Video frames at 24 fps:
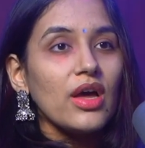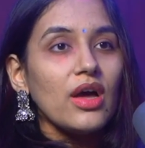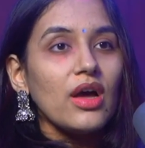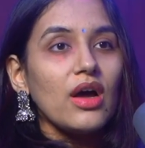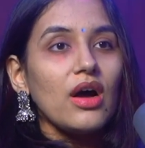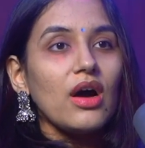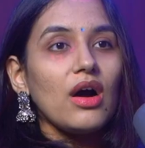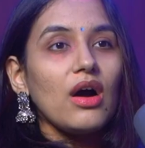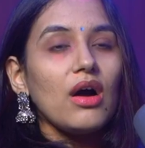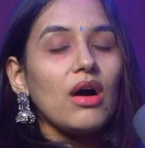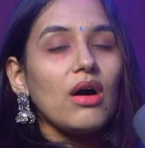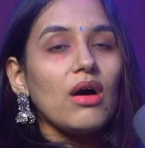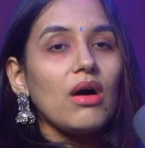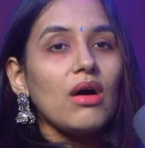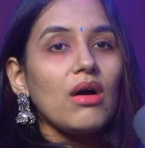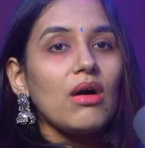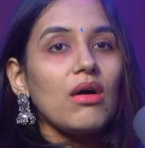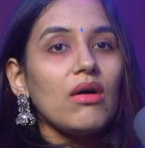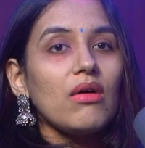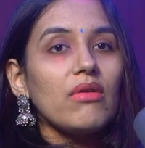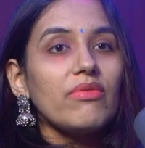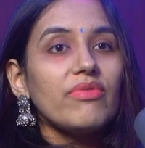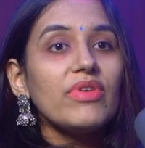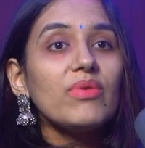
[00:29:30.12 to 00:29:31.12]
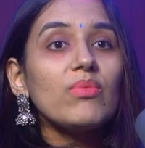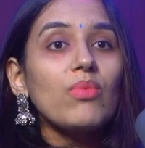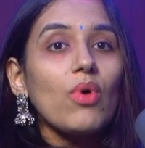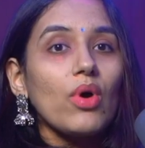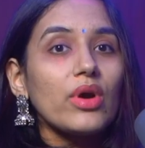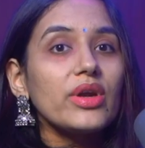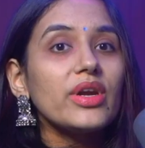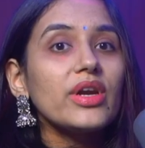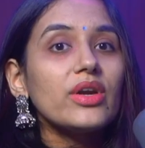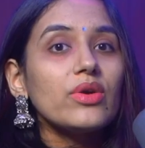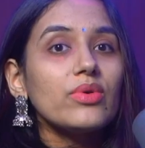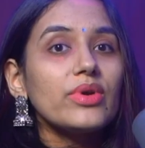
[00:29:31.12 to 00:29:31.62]
we
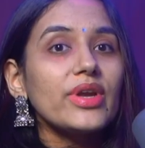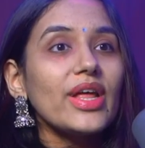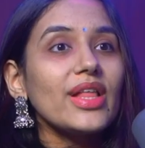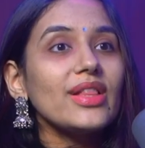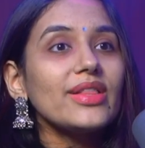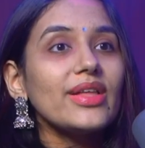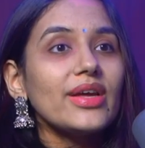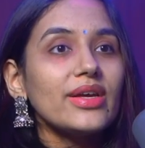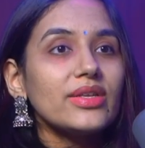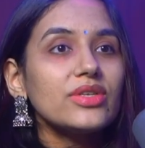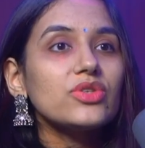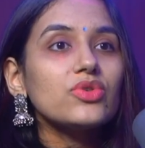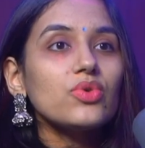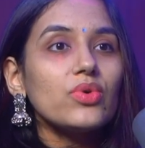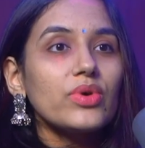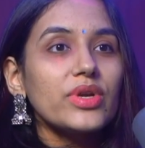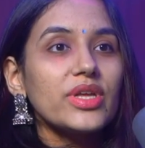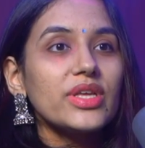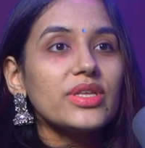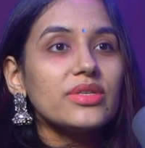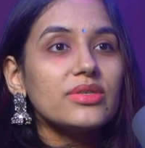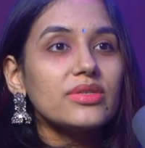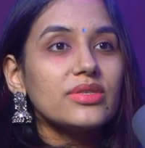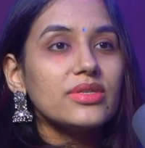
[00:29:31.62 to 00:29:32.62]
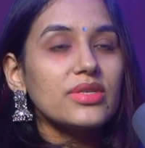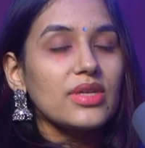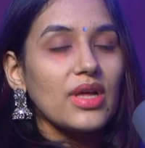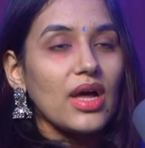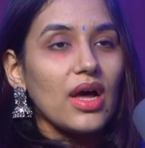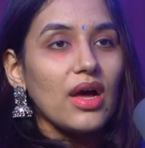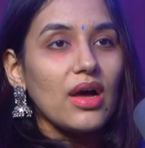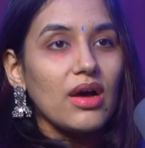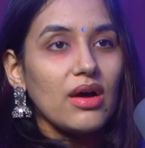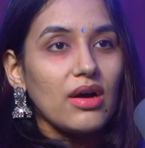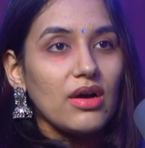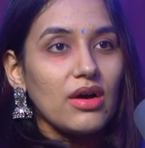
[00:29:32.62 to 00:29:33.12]
wanted to tell their stories
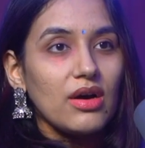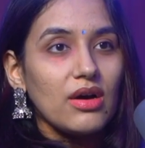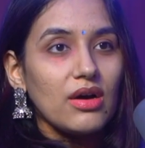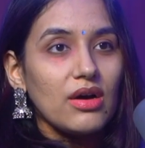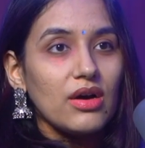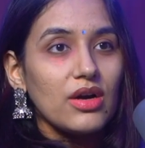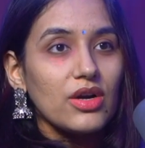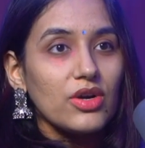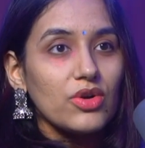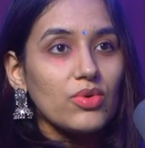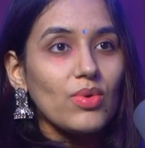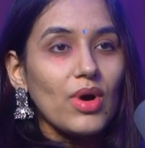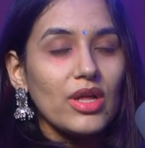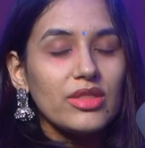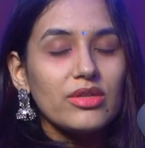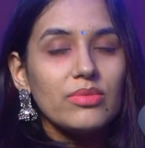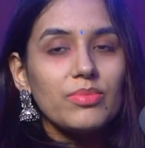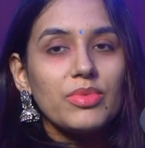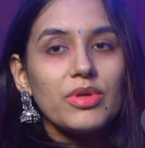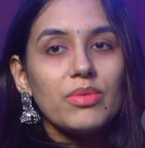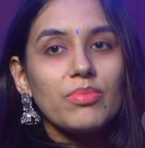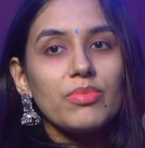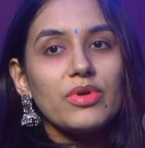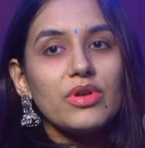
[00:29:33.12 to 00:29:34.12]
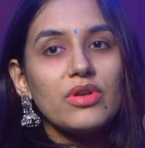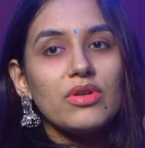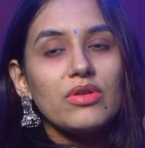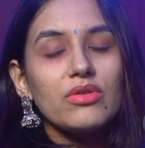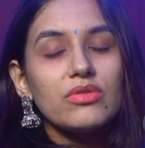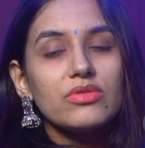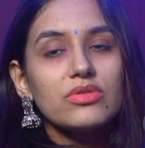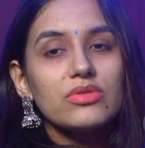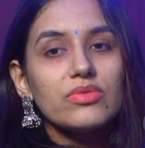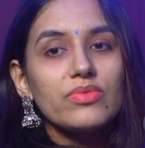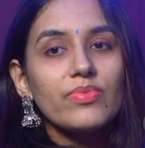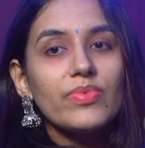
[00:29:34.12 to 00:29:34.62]
to other people.
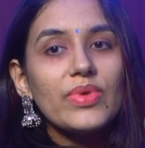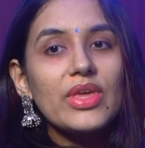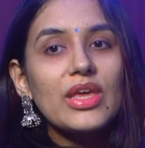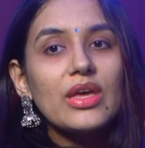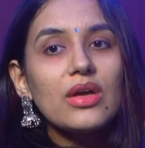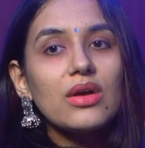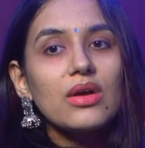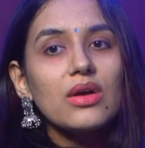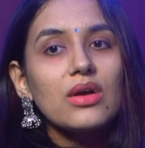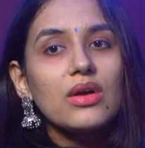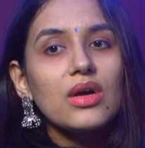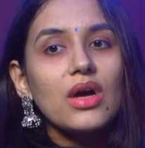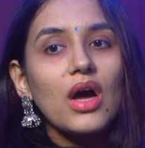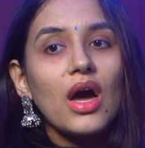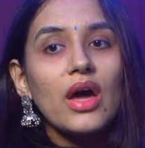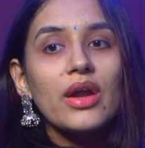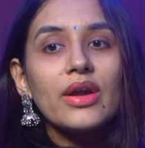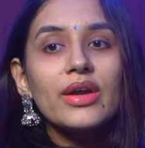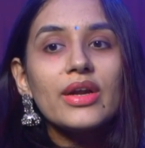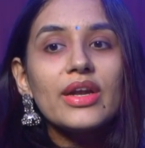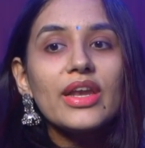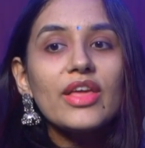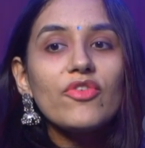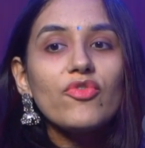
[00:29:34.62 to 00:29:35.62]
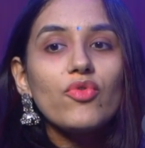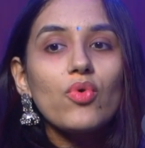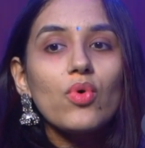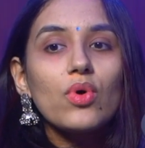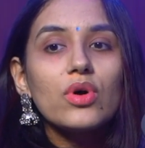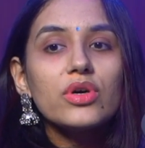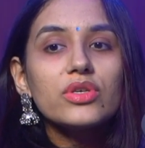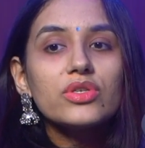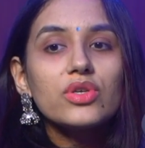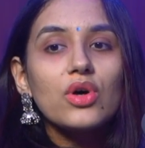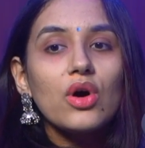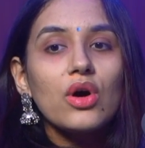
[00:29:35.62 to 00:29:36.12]
So we currently
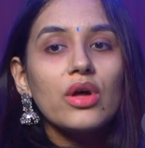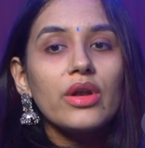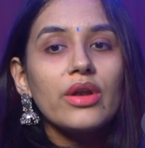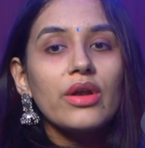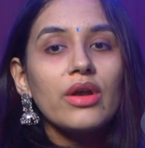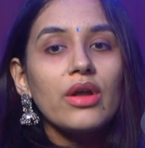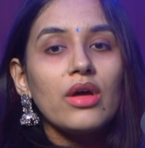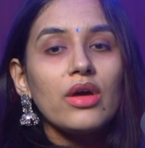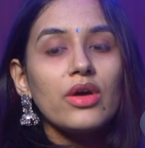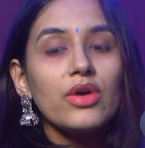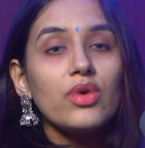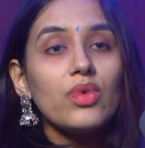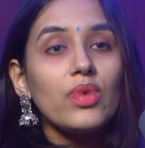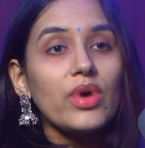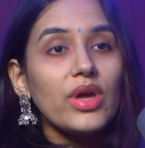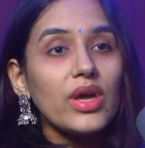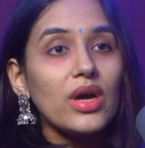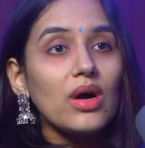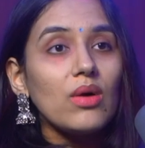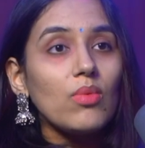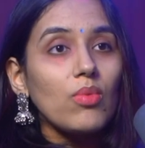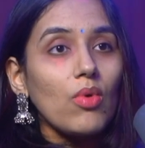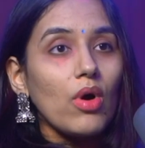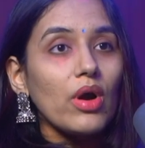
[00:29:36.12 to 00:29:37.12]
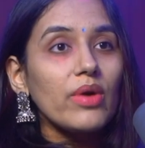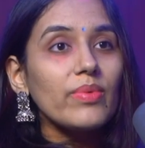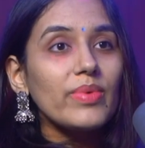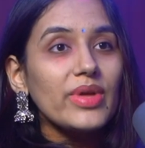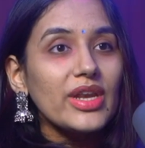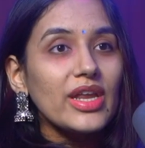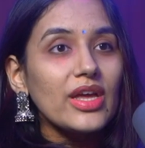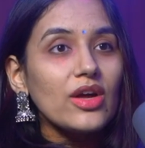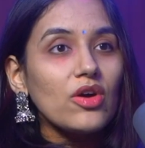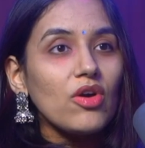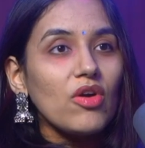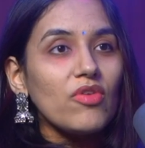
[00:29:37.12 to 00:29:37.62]
focus on doing
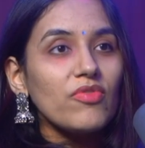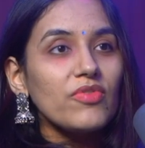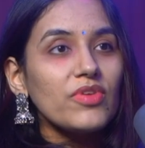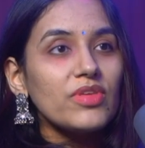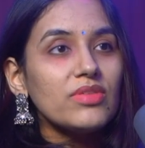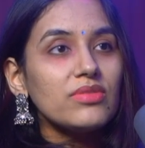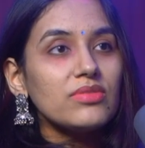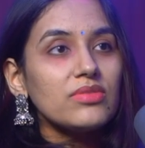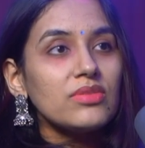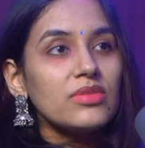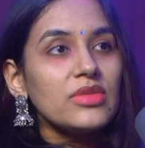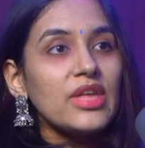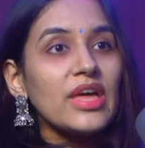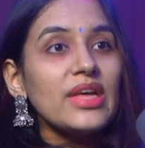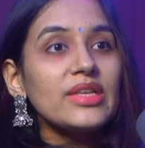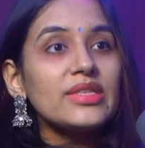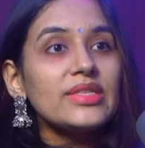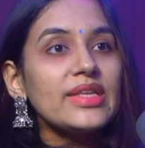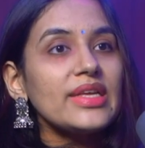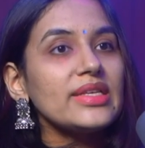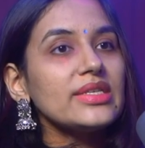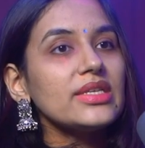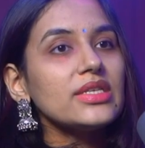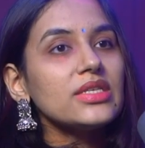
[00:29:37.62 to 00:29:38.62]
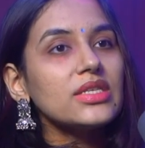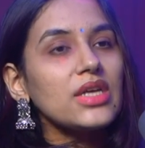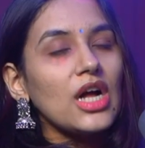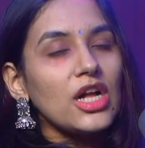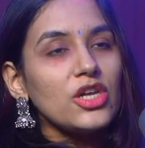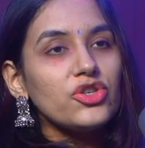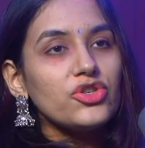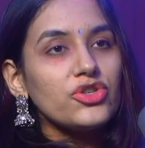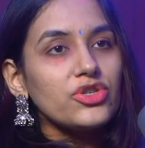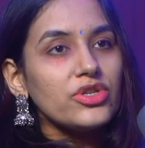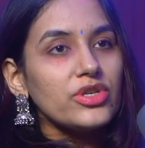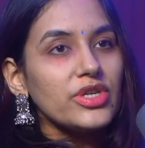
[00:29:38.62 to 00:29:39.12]
award-winning coffees. There's this
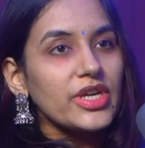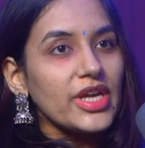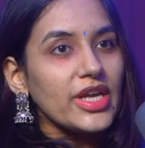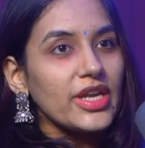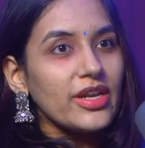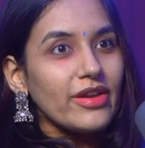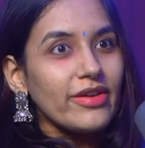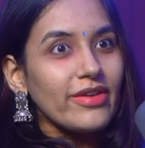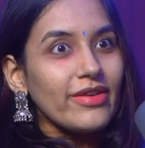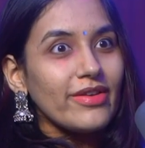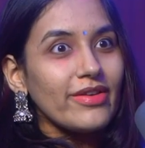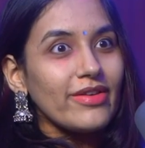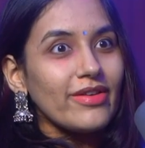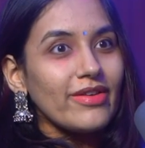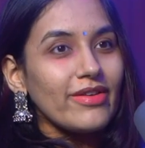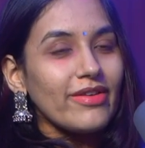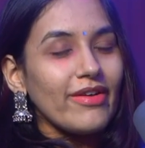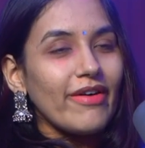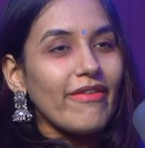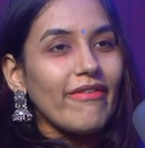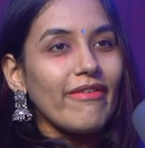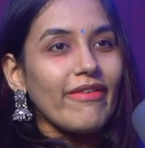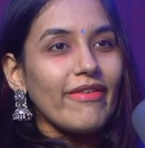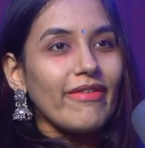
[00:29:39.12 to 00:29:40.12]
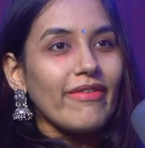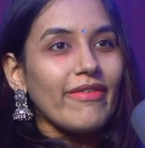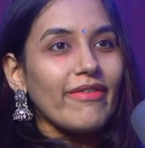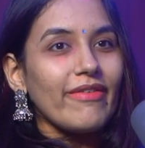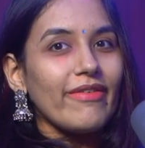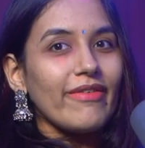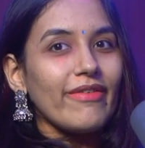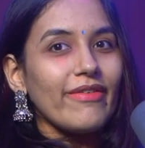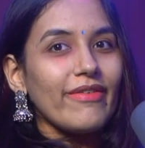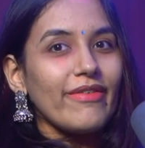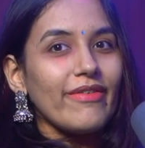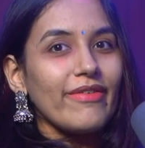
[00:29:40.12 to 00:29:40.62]
culture in
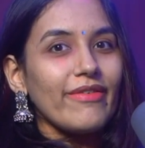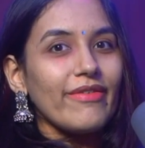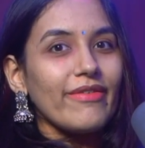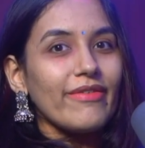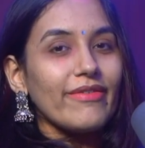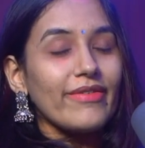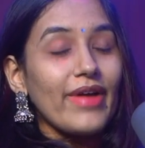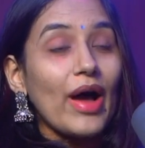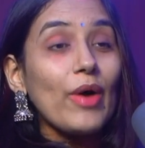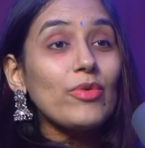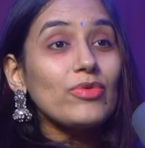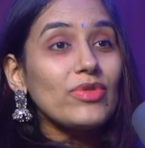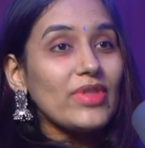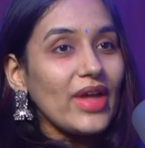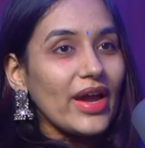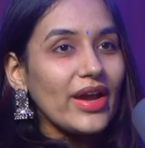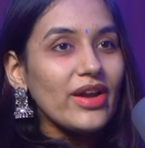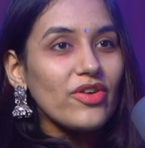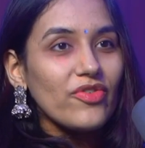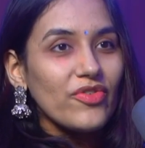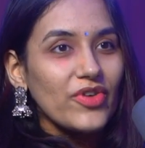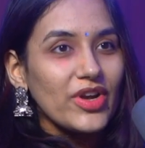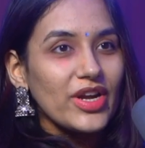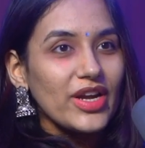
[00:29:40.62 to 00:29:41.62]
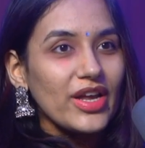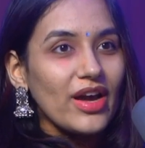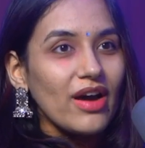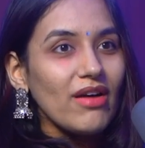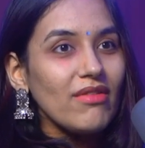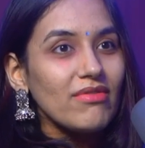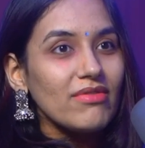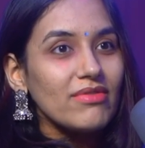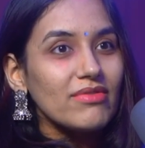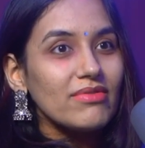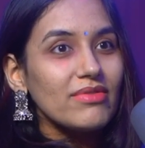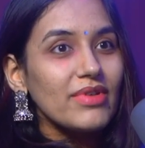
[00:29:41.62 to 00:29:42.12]
outside of India,
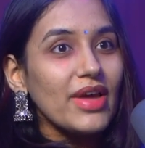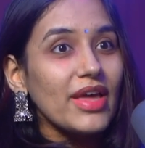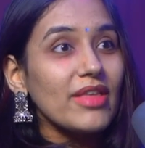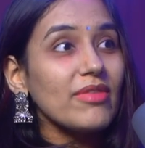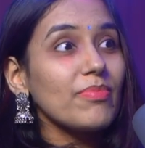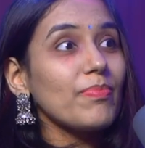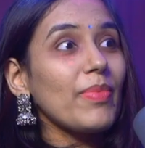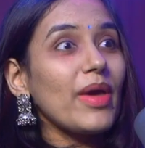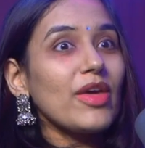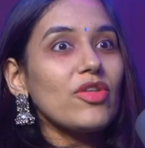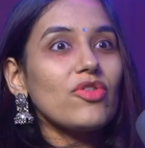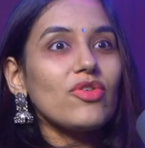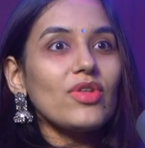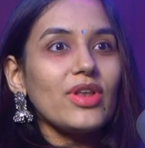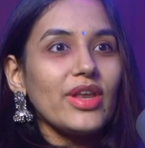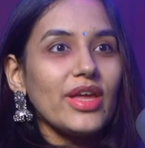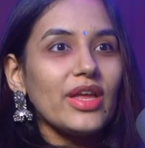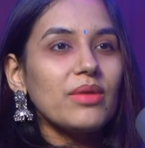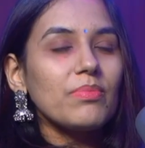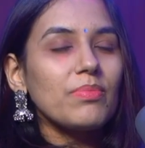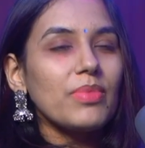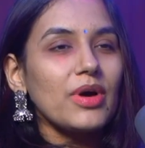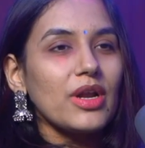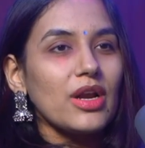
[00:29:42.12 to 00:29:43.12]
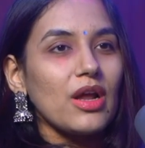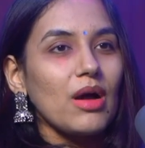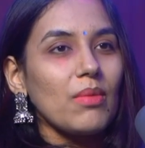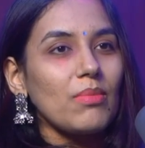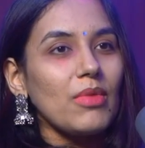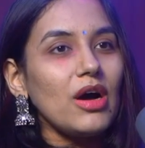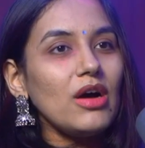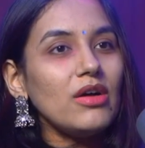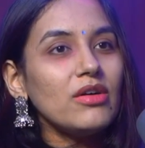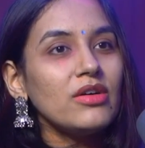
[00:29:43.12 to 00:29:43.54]
especially in Panama,